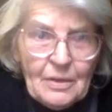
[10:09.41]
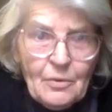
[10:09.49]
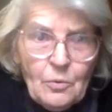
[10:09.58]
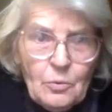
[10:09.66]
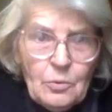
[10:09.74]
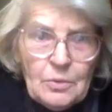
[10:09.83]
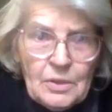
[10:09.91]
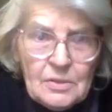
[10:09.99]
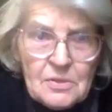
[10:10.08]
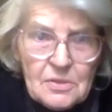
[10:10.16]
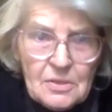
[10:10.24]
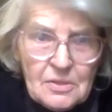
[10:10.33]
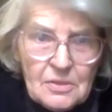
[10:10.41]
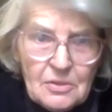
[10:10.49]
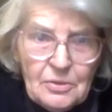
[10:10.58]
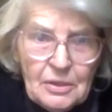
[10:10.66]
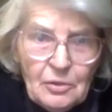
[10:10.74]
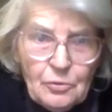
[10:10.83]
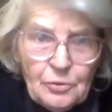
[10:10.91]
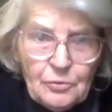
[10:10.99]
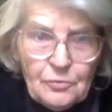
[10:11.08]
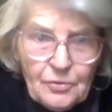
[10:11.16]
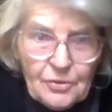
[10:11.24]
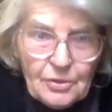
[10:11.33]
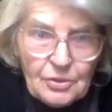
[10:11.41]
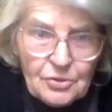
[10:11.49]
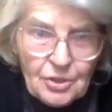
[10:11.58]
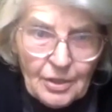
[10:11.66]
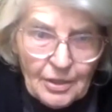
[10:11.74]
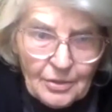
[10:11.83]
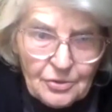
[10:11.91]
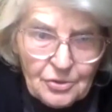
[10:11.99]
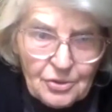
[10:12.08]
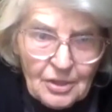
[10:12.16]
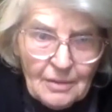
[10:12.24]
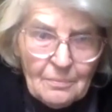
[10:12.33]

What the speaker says: all this is going good for the church.